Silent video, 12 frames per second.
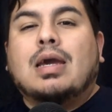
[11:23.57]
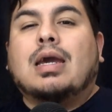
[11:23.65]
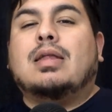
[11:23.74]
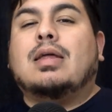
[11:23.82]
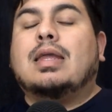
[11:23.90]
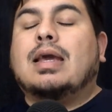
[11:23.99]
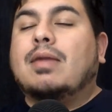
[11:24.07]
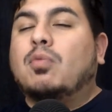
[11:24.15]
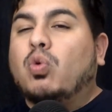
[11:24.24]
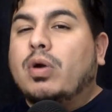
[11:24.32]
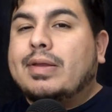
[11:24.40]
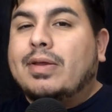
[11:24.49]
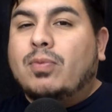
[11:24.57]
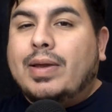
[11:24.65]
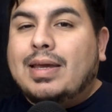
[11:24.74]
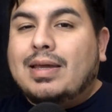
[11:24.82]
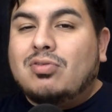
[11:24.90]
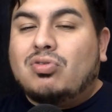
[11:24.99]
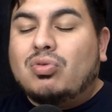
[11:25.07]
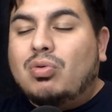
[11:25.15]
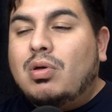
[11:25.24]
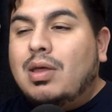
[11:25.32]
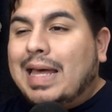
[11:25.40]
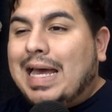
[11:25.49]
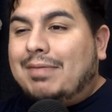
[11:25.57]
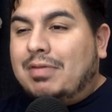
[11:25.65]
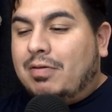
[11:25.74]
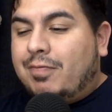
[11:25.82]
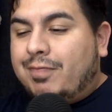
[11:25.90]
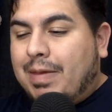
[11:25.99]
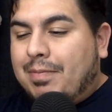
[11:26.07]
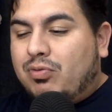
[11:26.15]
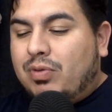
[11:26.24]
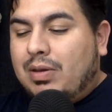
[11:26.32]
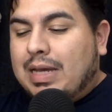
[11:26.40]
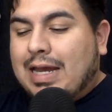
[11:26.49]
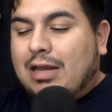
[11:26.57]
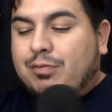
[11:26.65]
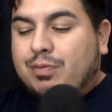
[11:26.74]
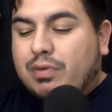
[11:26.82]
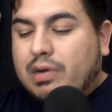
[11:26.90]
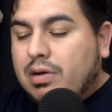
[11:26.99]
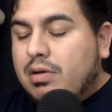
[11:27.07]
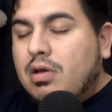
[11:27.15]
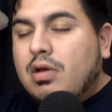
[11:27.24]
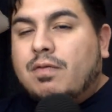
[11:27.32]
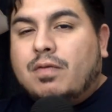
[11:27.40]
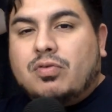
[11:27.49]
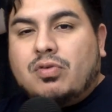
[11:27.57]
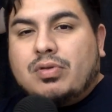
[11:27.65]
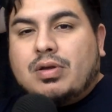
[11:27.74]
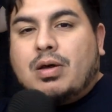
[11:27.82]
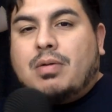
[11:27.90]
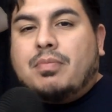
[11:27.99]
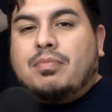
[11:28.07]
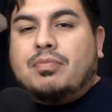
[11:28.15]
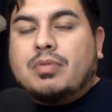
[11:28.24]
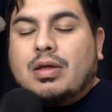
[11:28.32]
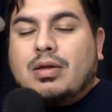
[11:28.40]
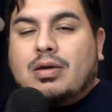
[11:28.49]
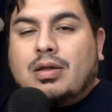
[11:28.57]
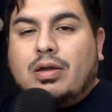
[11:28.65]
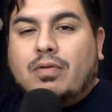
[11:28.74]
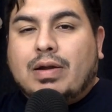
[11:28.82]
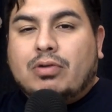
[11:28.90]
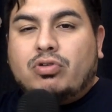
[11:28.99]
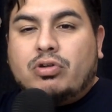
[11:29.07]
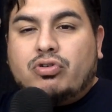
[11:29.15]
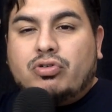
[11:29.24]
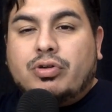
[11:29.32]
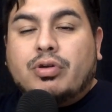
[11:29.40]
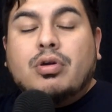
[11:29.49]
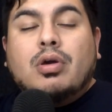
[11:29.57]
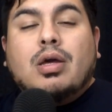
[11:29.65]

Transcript: and then they can work their way into having a fight between Alex Pereira versus Khalil Rountree Jr.,